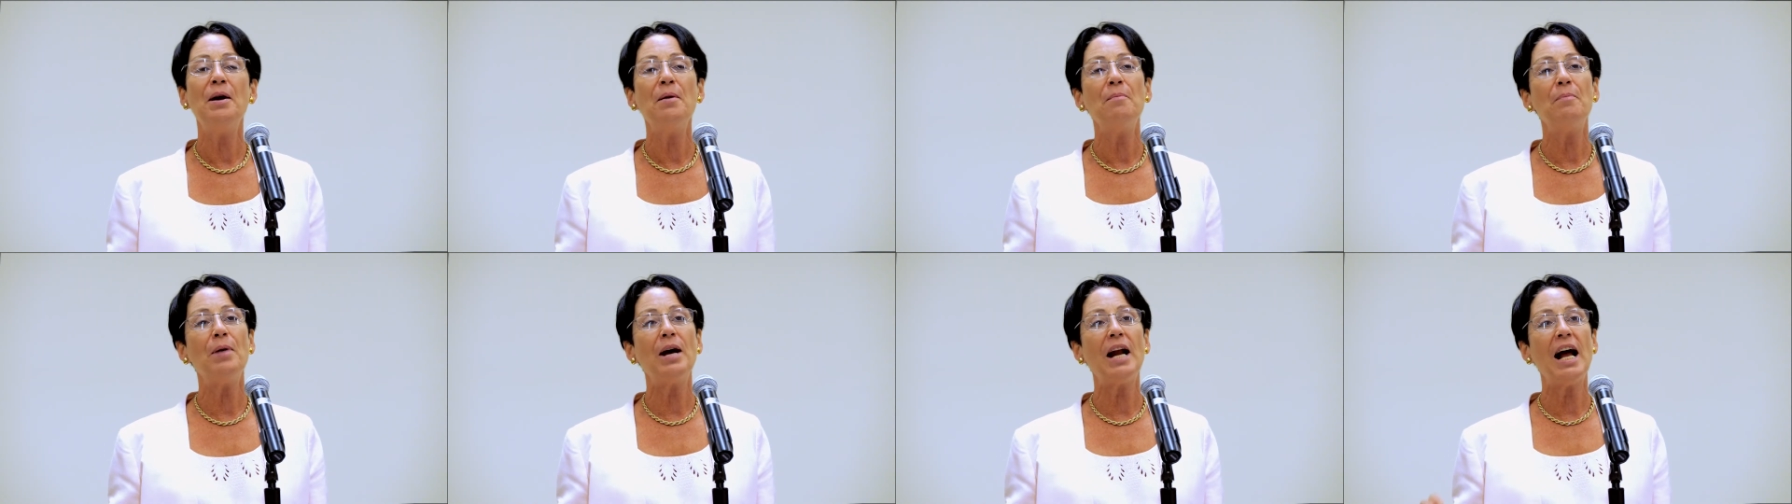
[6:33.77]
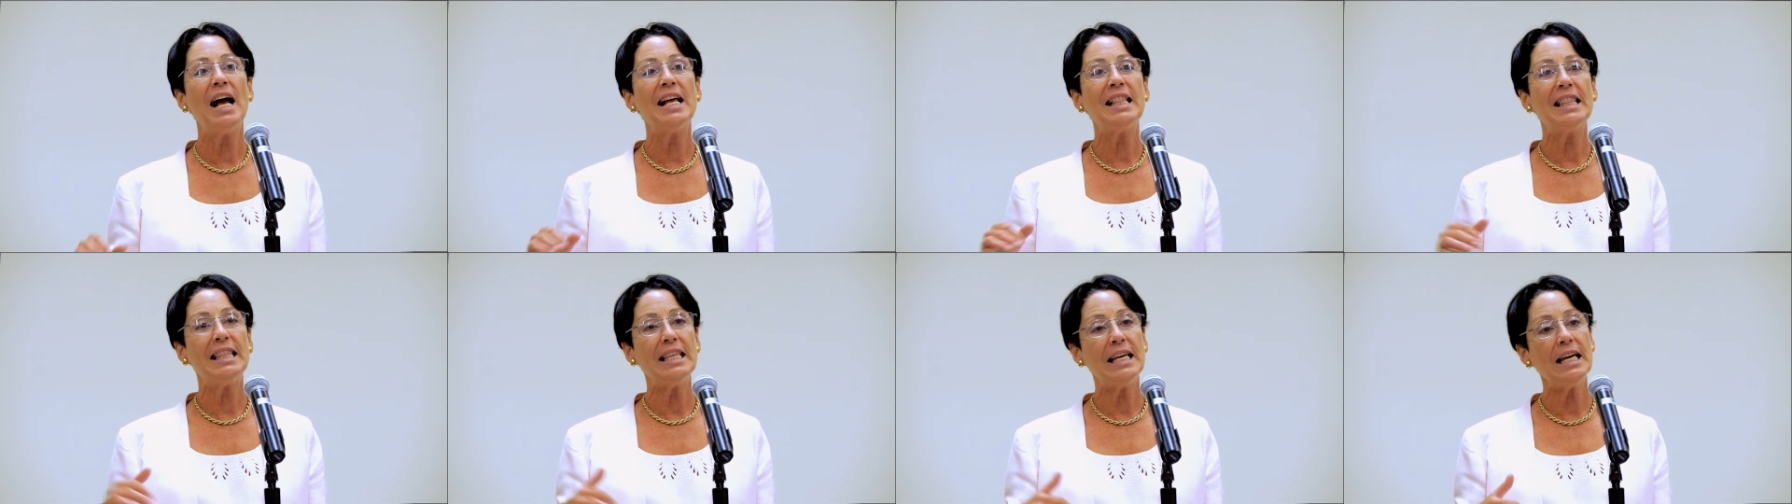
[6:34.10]
But
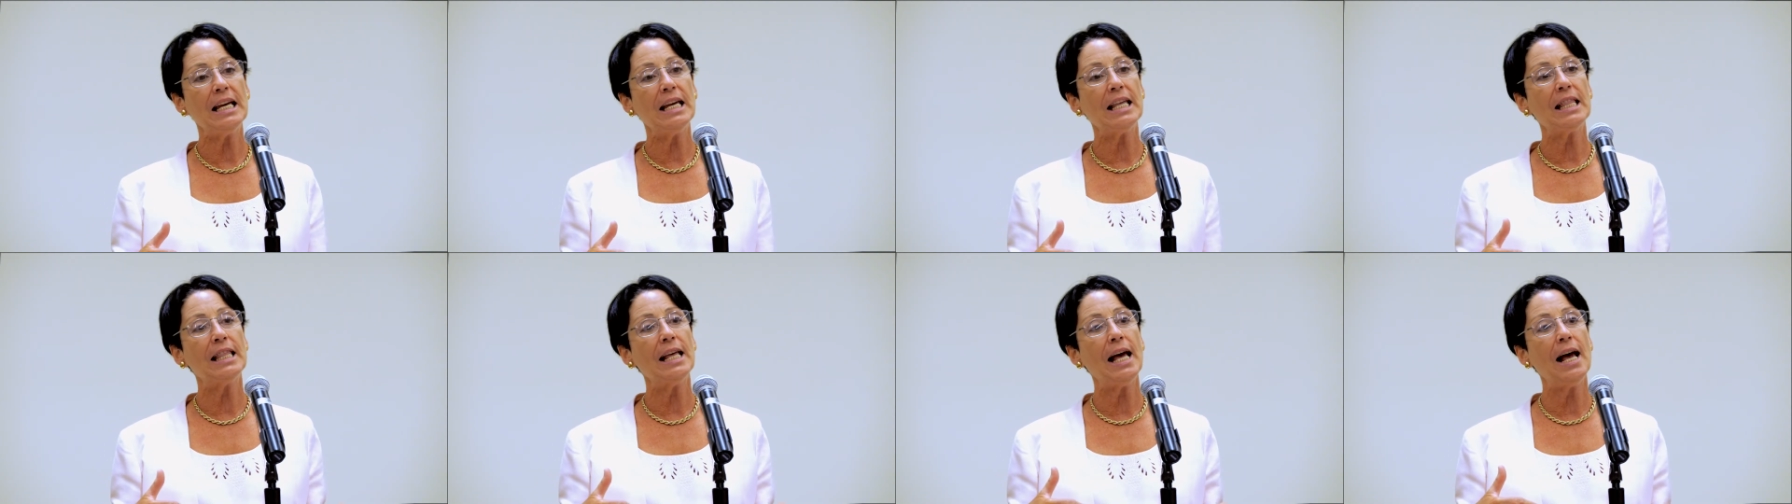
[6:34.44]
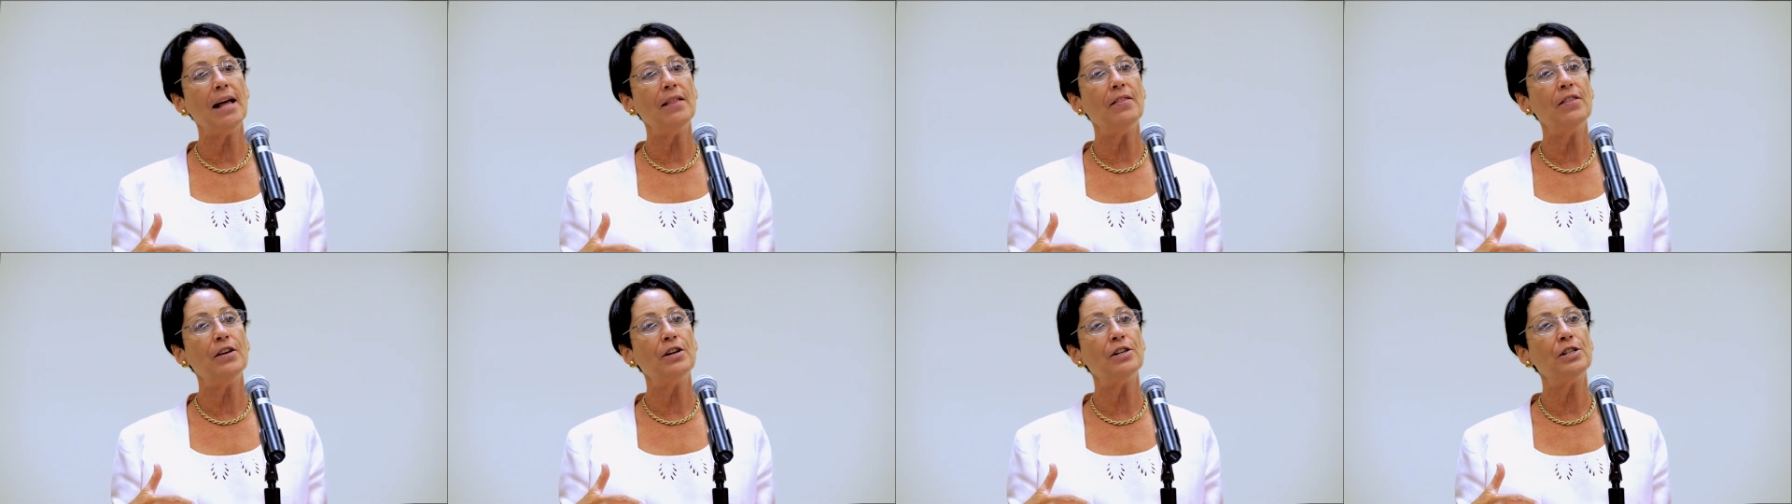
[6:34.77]
I think
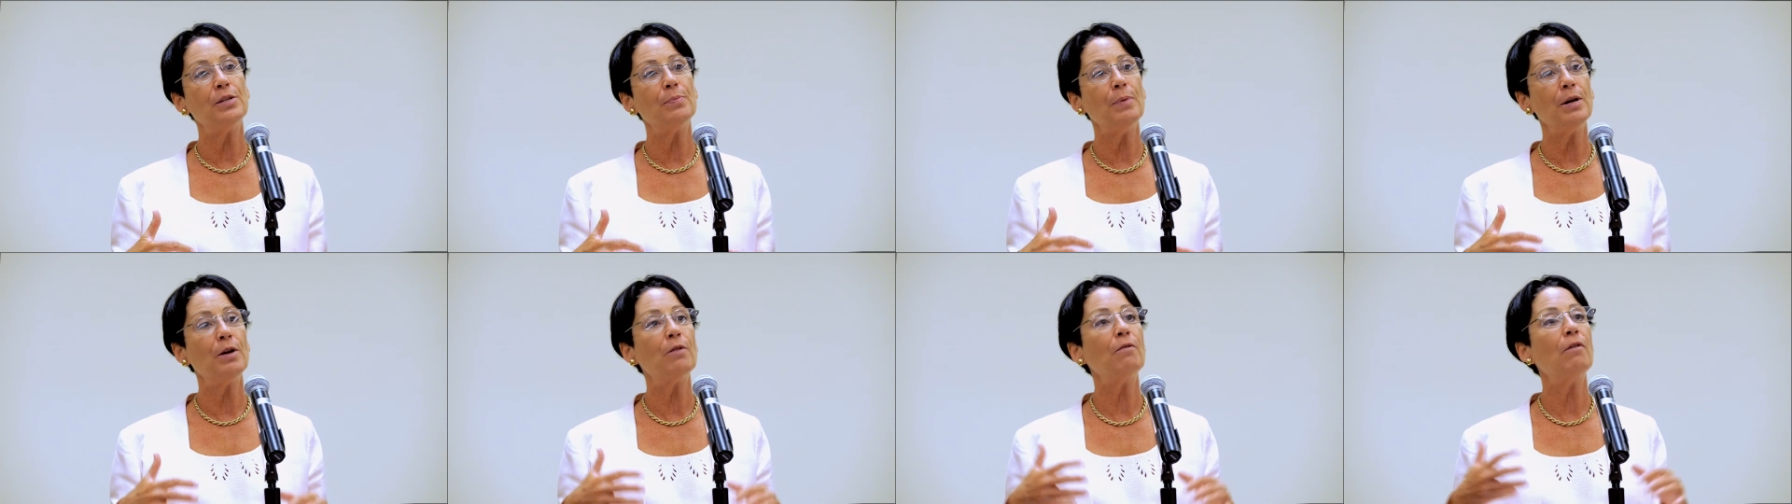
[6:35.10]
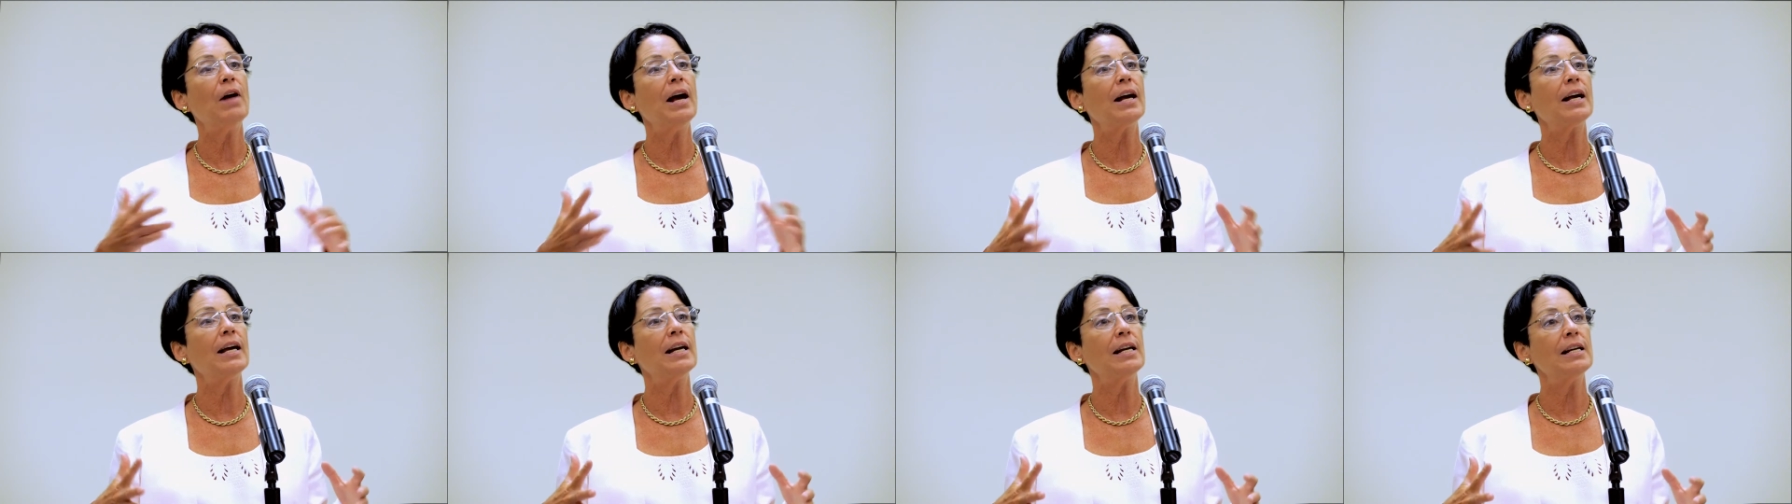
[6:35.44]
that there's been a
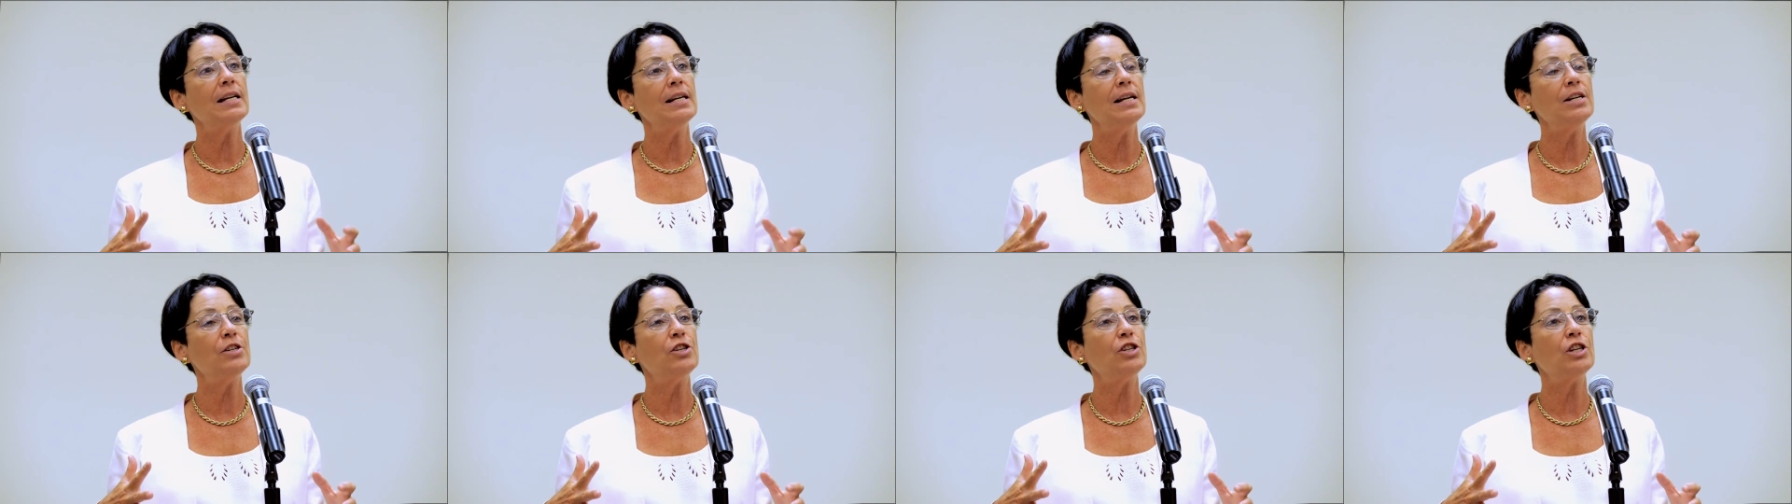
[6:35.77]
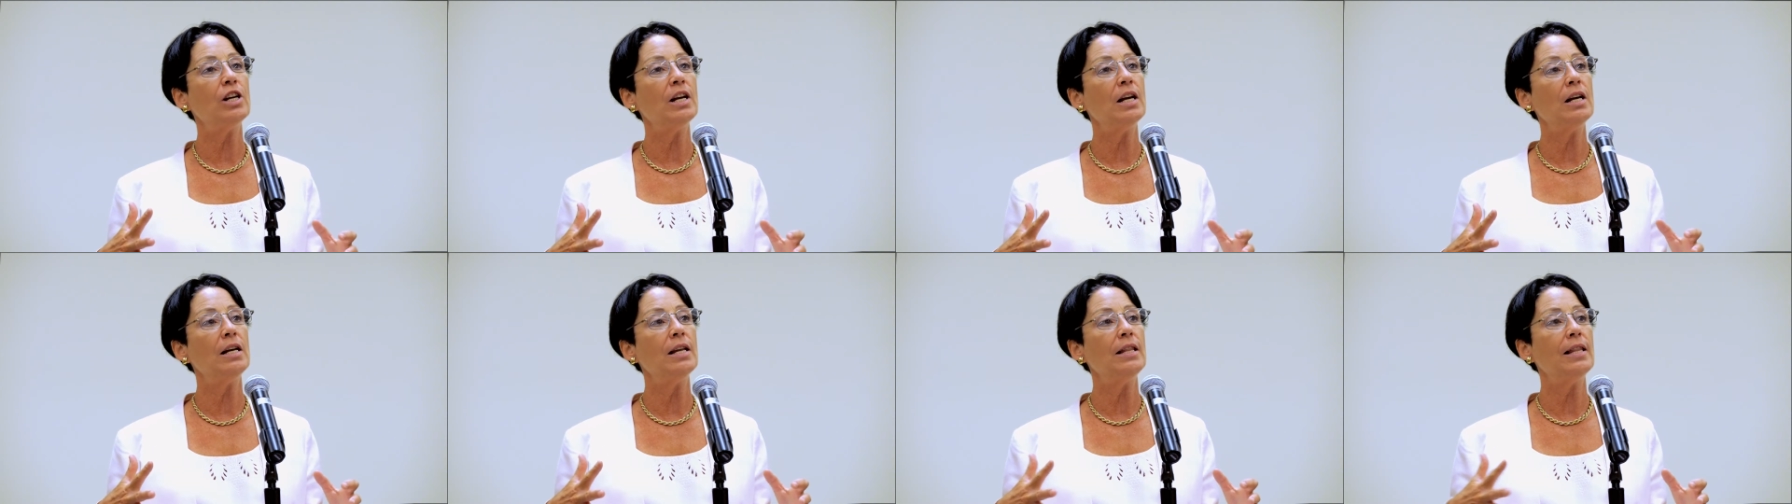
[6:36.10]

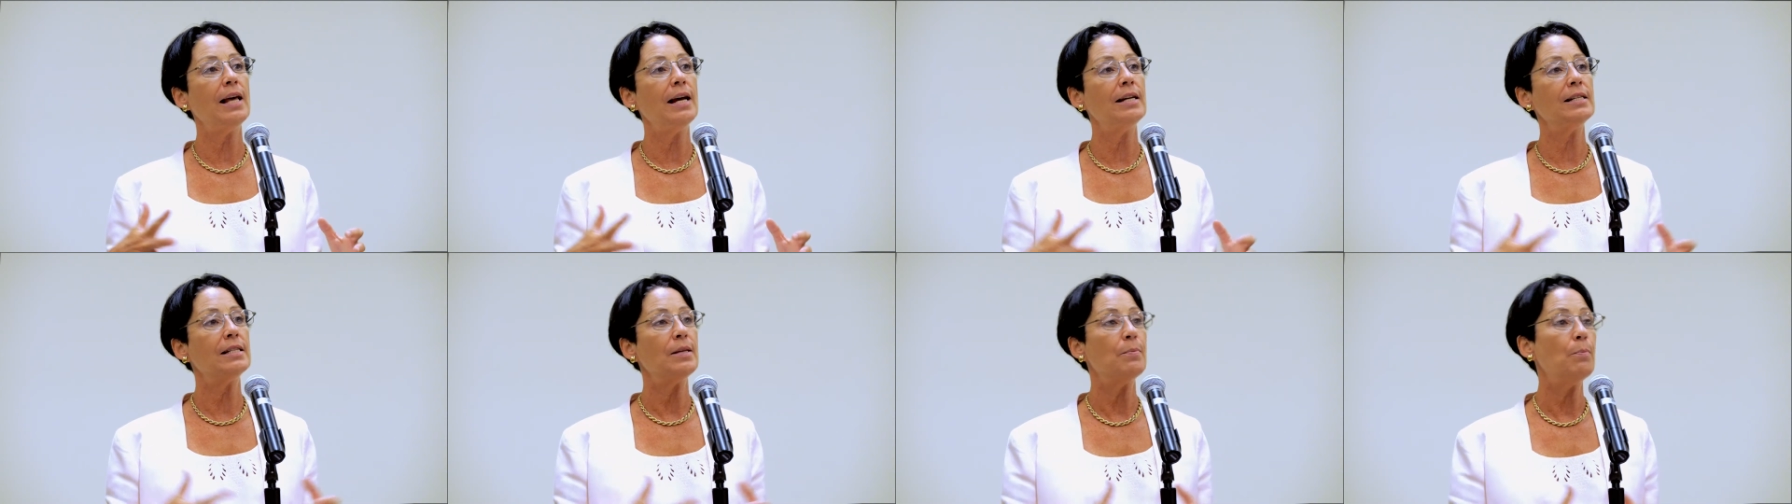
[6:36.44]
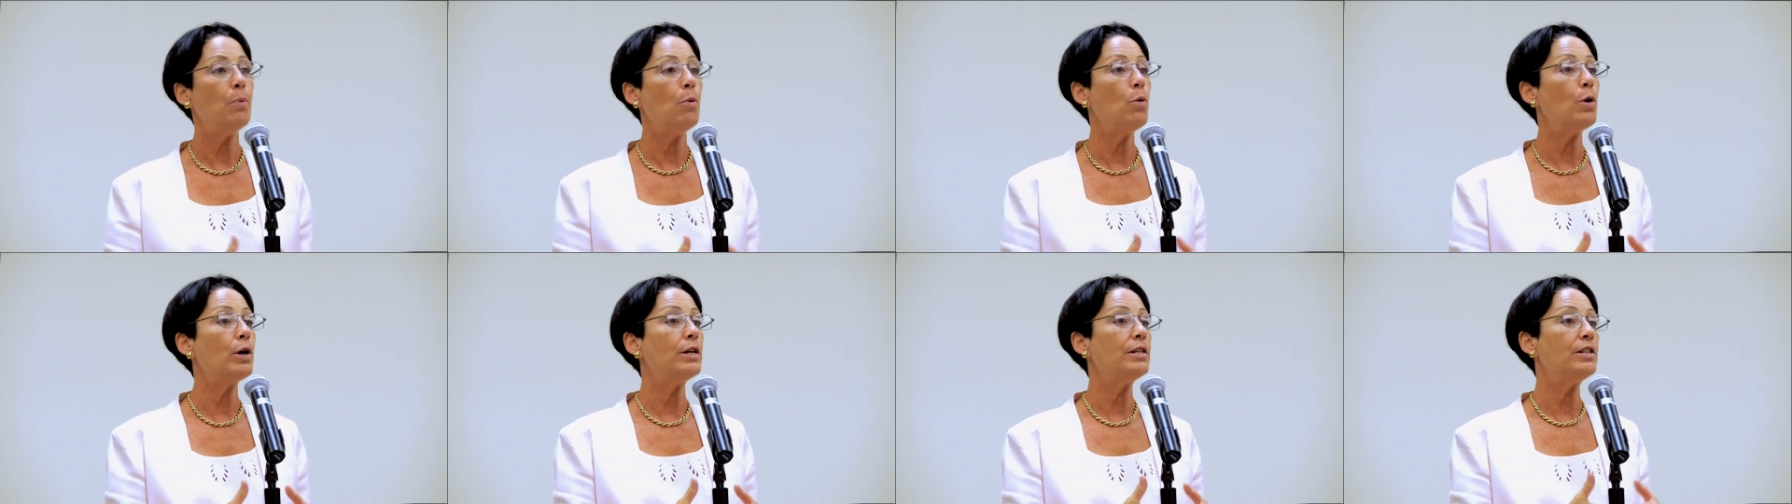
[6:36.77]
recognition that it's
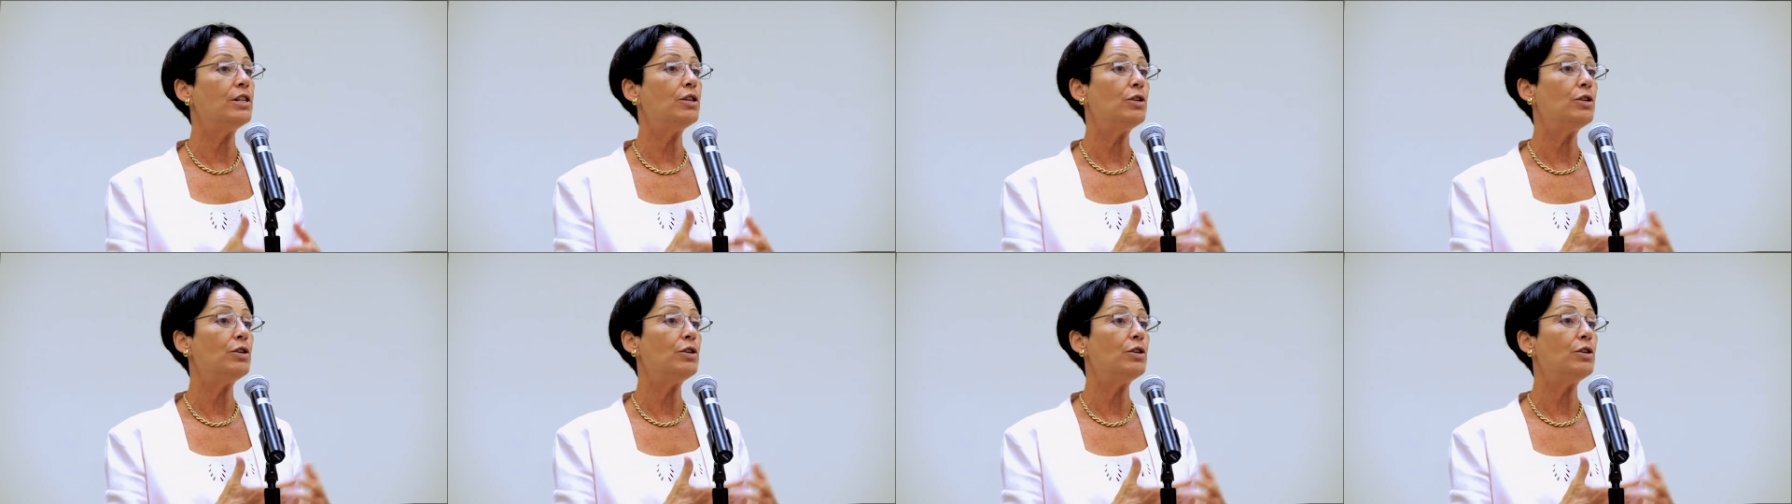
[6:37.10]
important